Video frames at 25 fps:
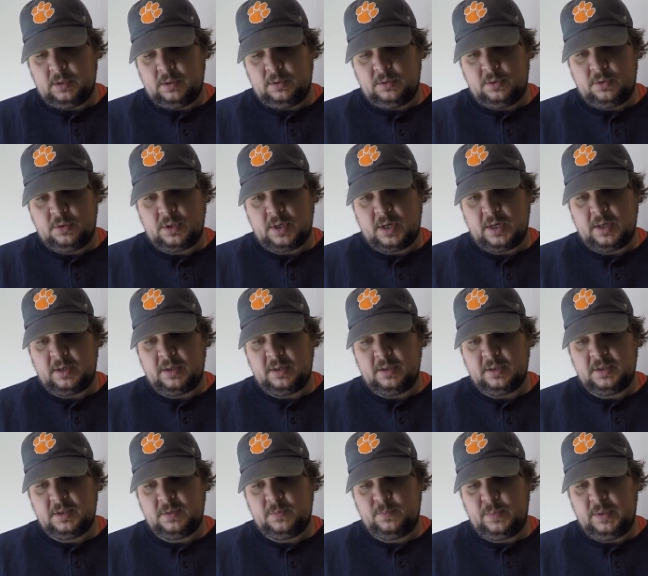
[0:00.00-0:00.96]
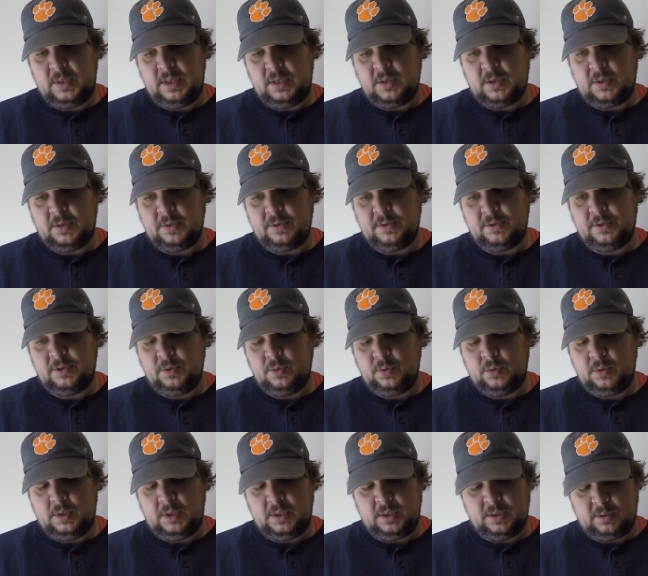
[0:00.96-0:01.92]
try to speed on
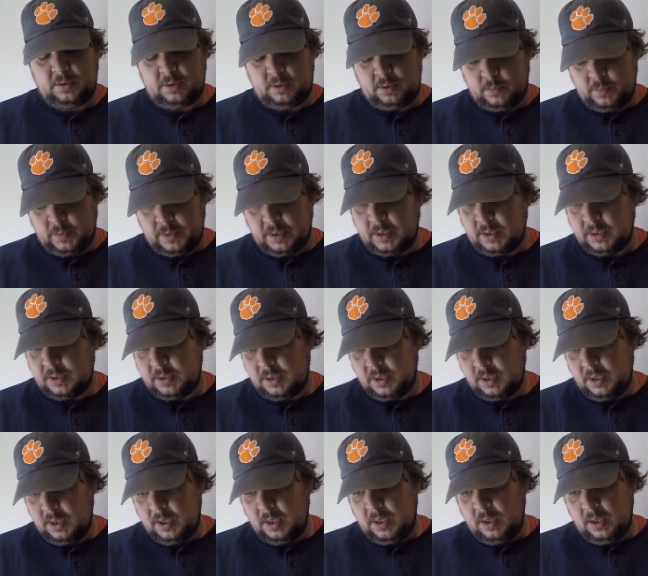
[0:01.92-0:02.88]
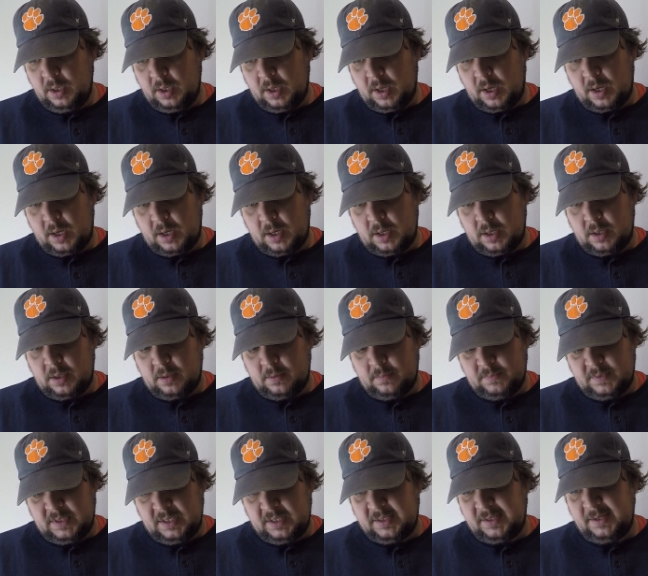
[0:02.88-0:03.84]
through these a little bit.
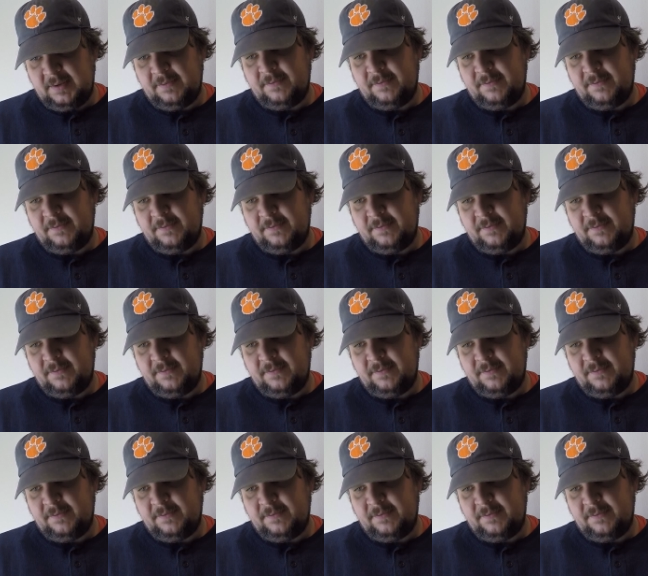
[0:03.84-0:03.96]
DC